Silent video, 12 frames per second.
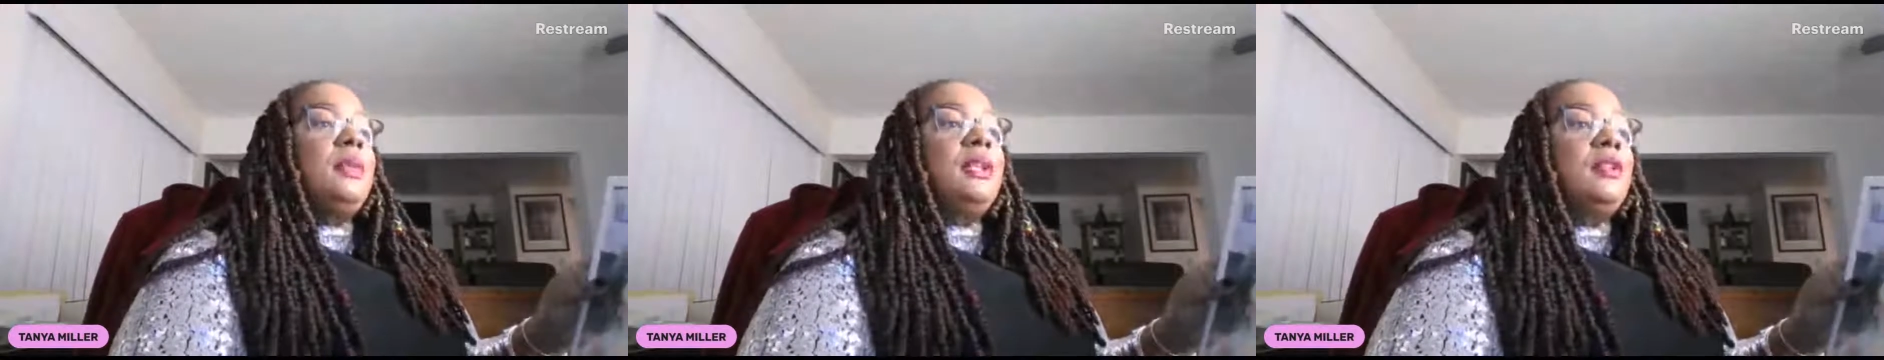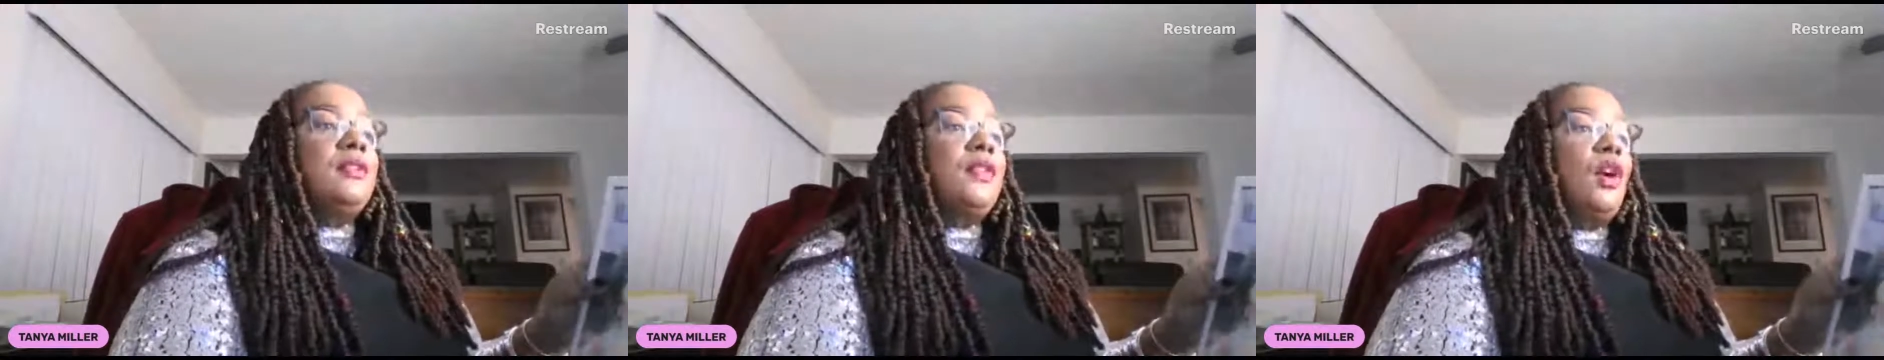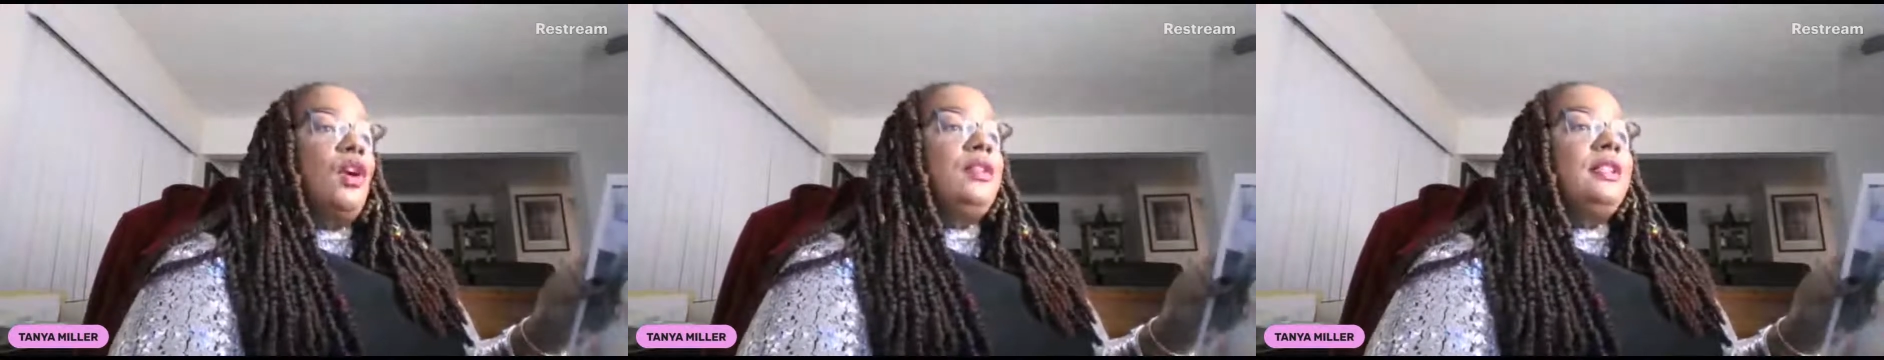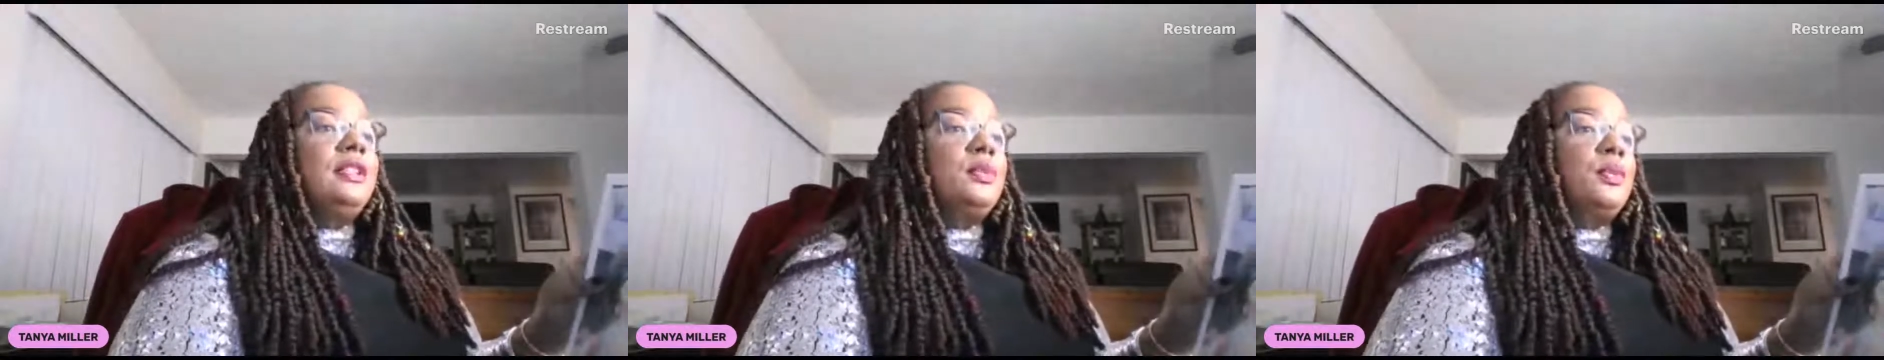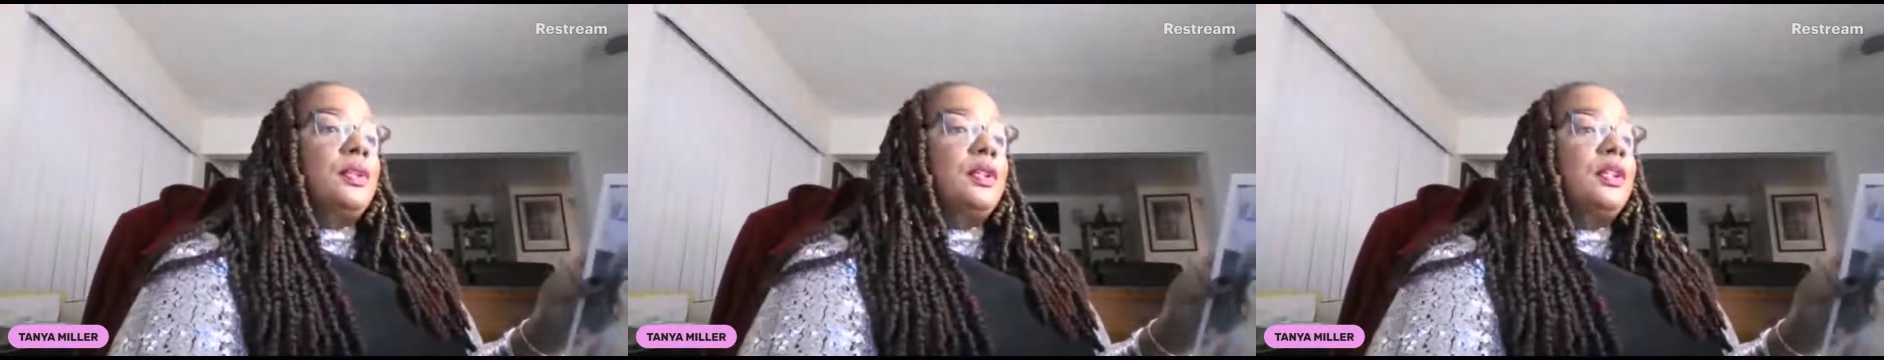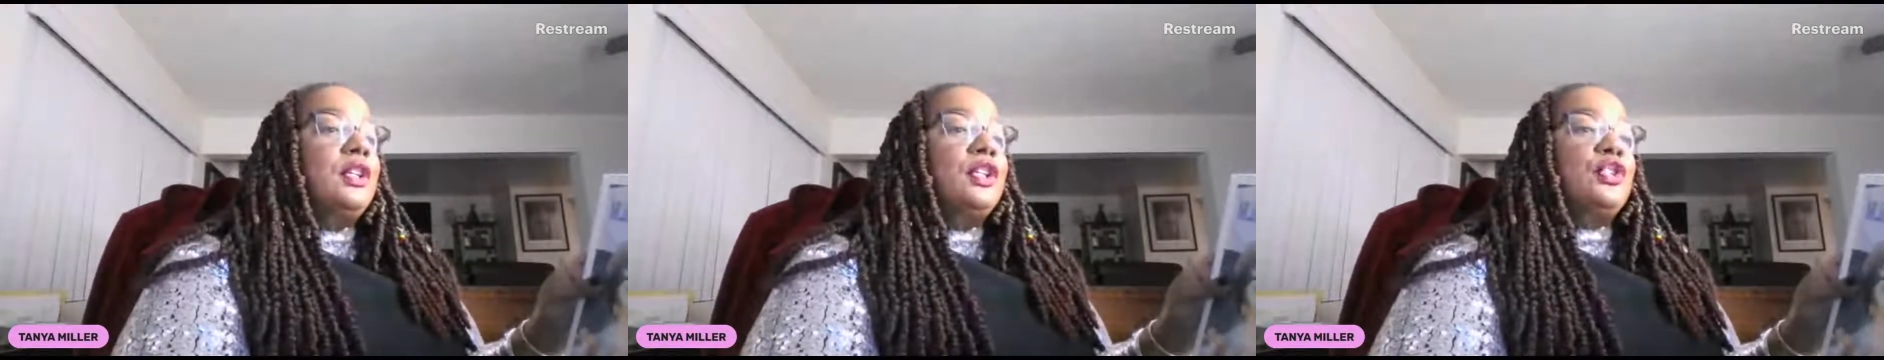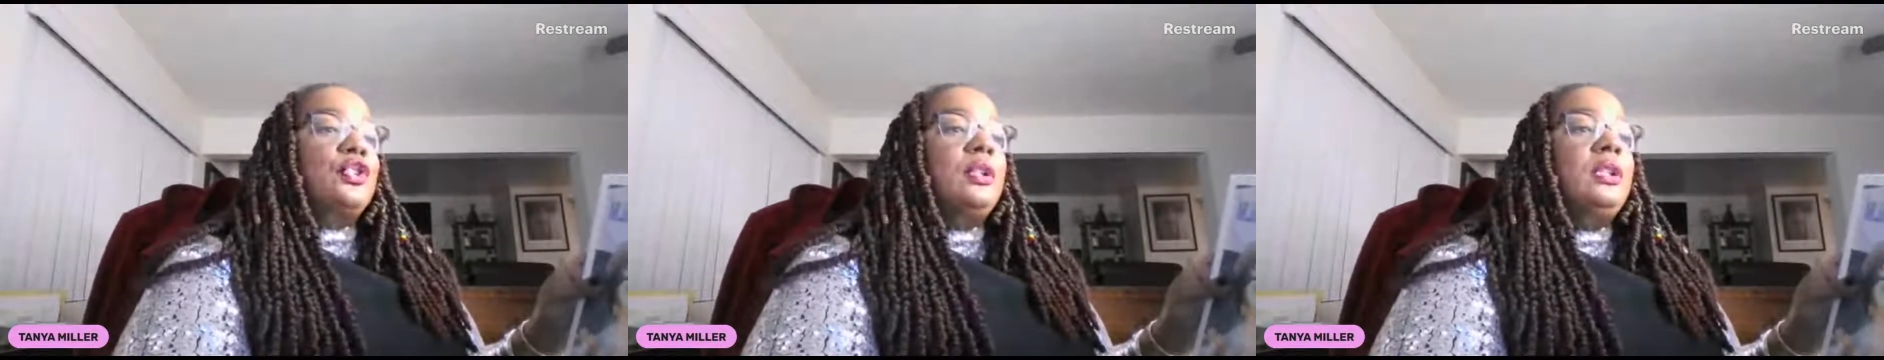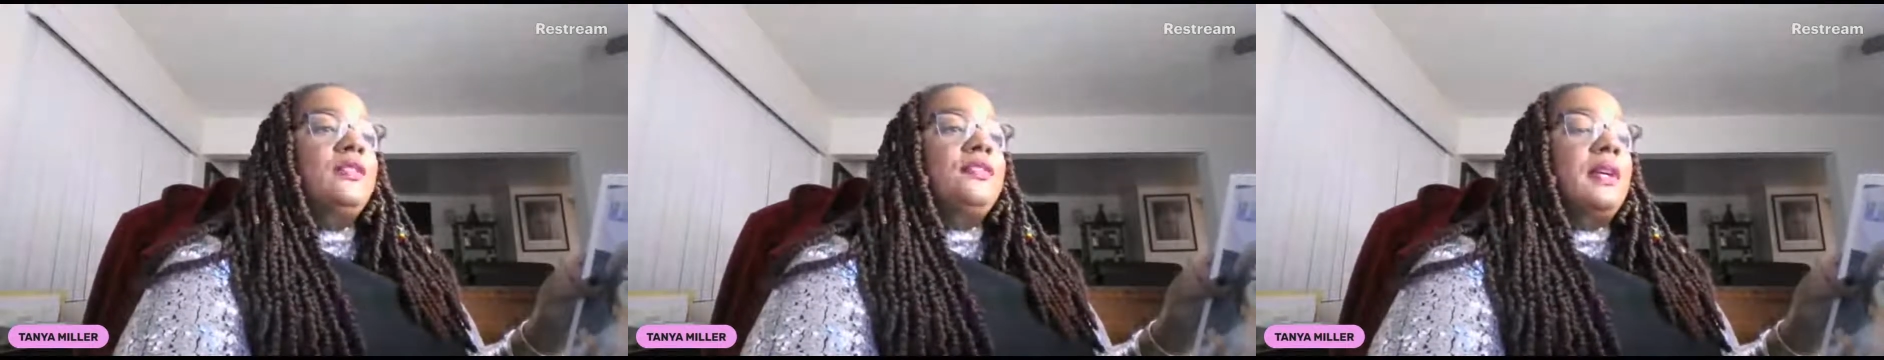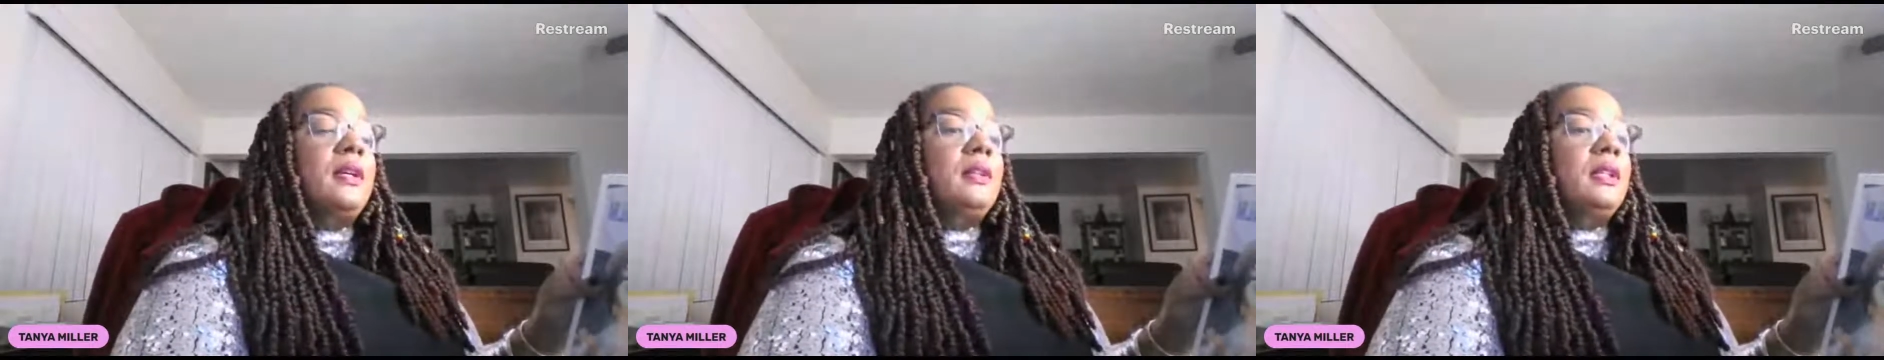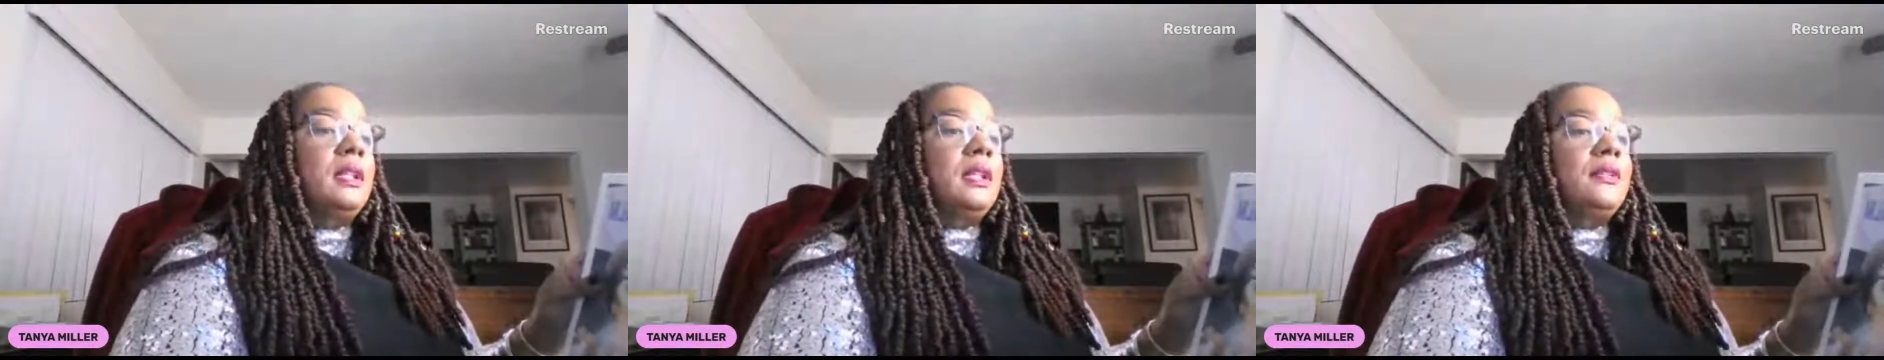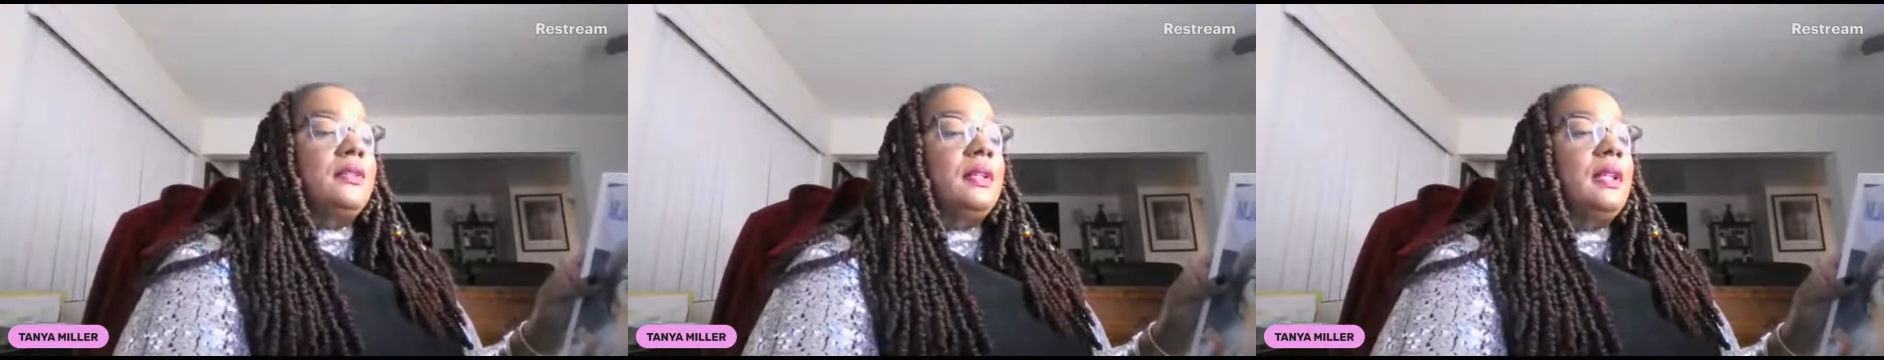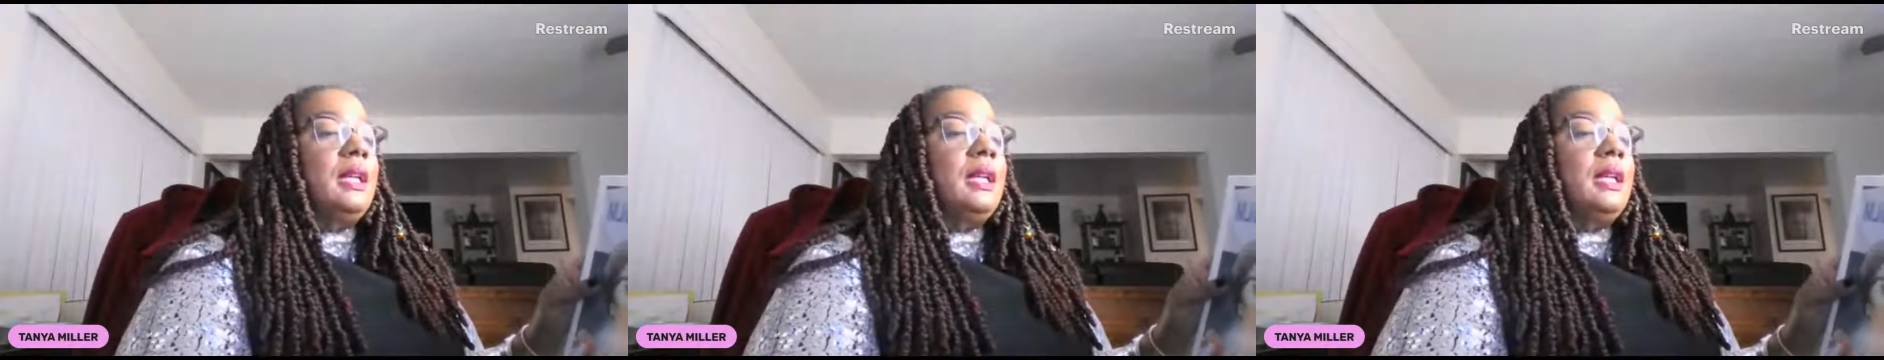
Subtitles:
the middle of all this work, Shirley found love.